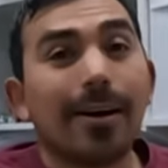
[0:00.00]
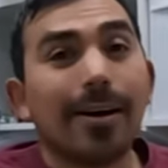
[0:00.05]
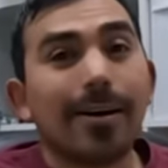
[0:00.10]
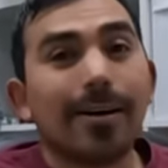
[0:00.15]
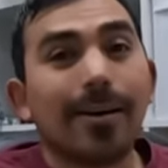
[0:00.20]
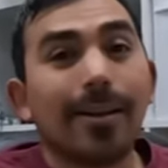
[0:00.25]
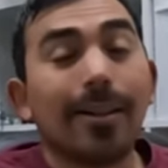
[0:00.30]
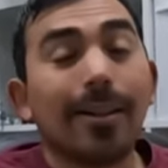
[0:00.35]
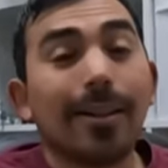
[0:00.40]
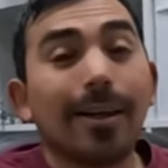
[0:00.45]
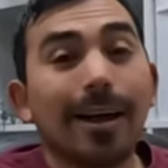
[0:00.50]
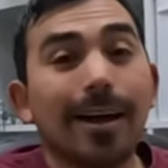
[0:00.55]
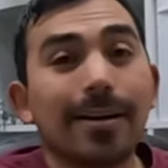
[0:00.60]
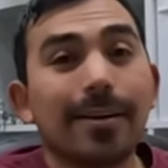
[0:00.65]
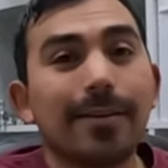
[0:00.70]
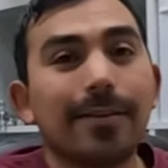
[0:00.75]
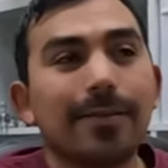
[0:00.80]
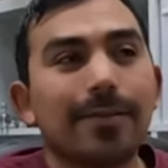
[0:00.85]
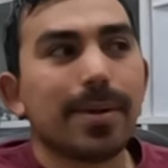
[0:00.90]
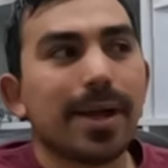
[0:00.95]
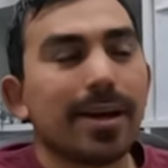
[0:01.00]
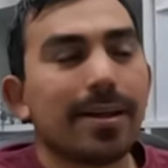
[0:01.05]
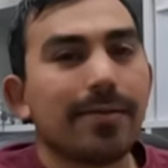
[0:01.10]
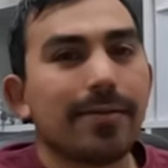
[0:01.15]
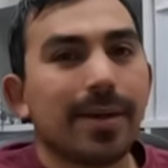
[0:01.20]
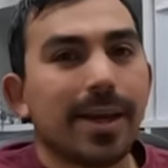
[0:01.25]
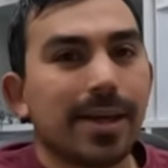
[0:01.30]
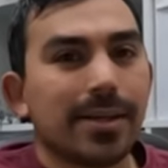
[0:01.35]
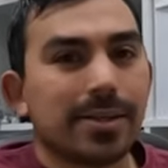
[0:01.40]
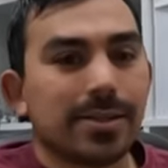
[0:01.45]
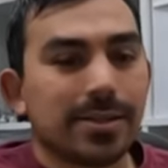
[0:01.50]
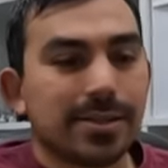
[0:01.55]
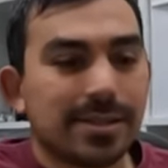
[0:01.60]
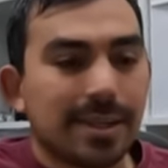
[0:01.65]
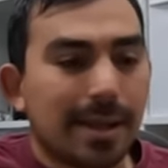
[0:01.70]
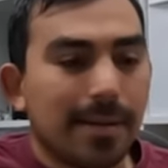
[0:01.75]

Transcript: are a lot of manufacturers